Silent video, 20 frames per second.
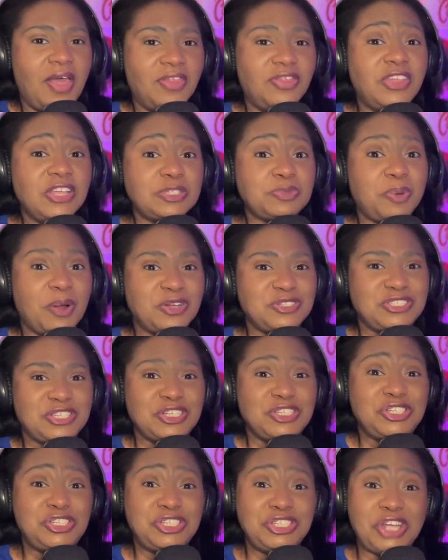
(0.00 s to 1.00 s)
This
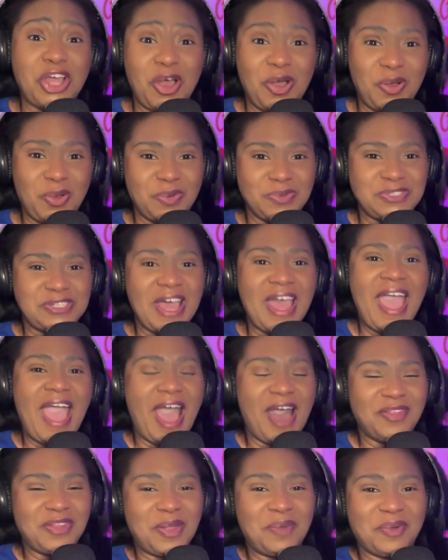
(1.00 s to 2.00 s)
person chose
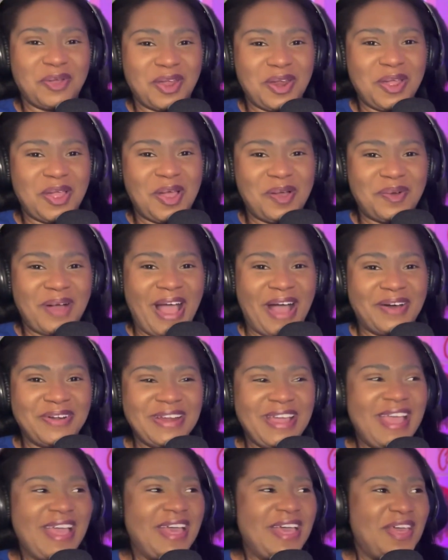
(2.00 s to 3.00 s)
how they were going to go
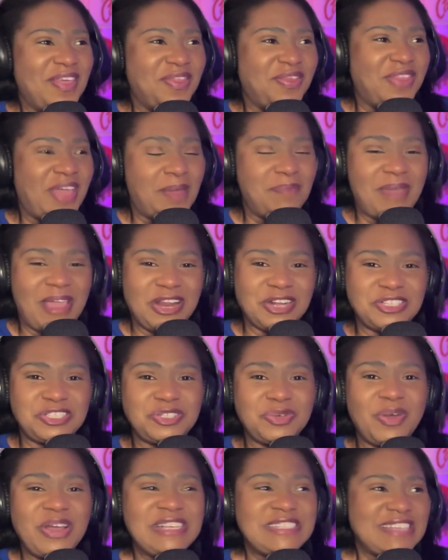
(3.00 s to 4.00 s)
out. They made a
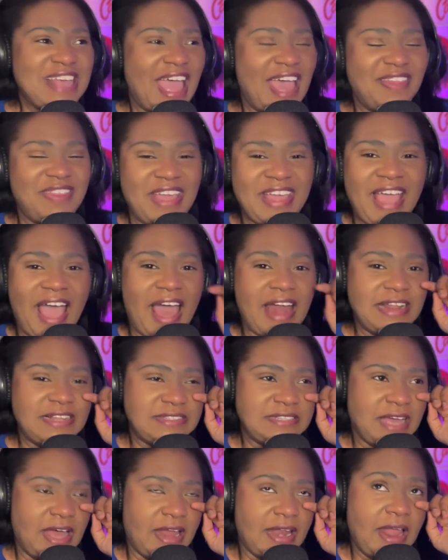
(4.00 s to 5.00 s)
choice and they got
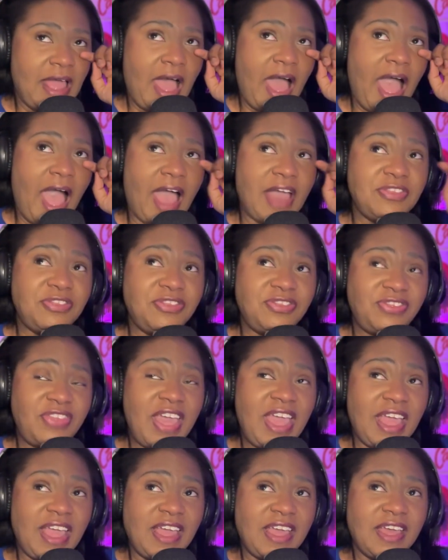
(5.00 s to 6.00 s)
it done. I
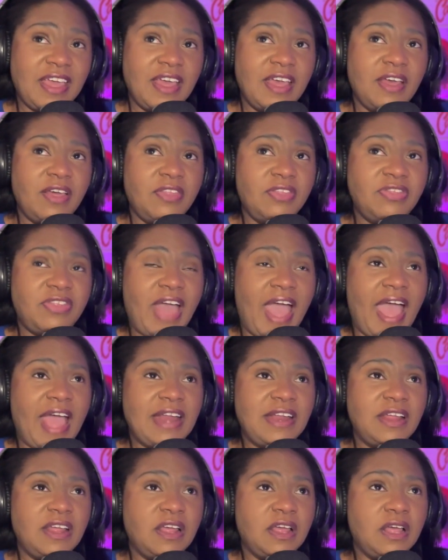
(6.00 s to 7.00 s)
think
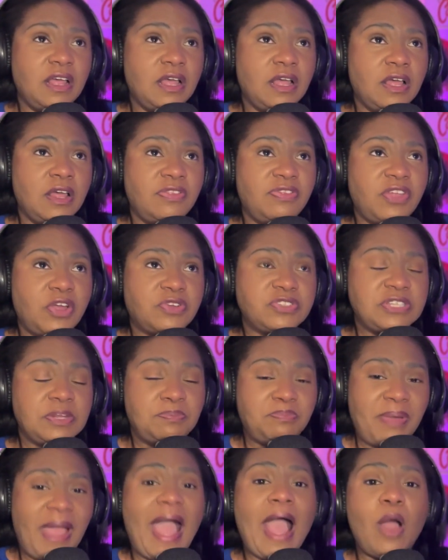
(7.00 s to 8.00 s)
that there's
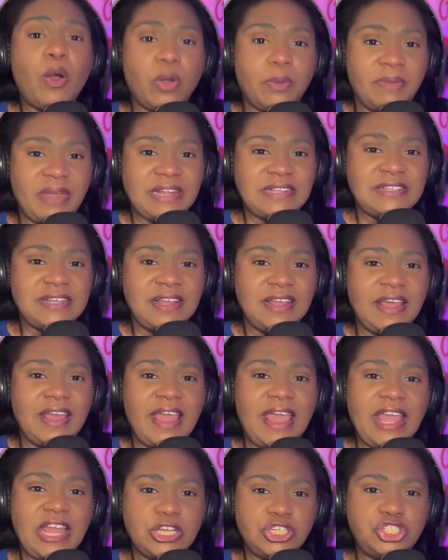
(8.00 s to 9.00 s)
empowerment
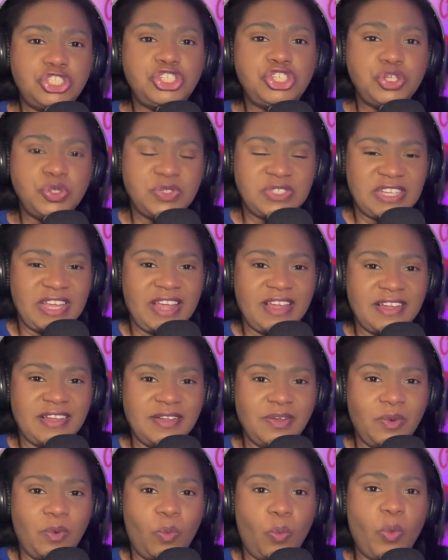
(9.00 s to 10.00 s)
in choosing
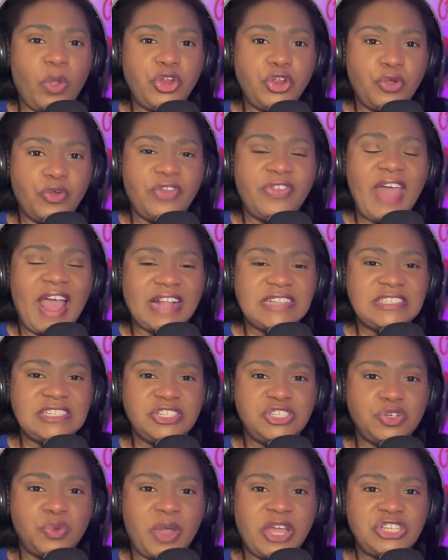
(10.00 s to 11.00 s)
when you're in that
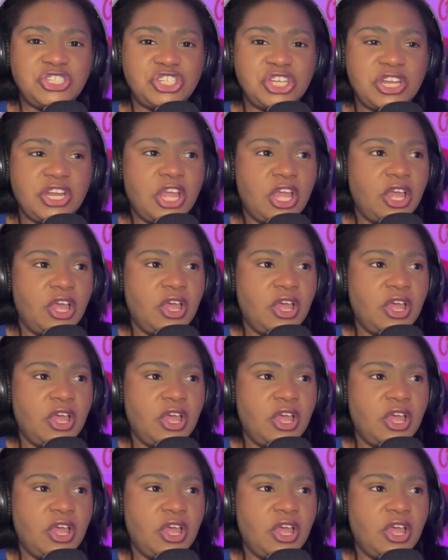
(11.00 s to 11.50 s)
situation.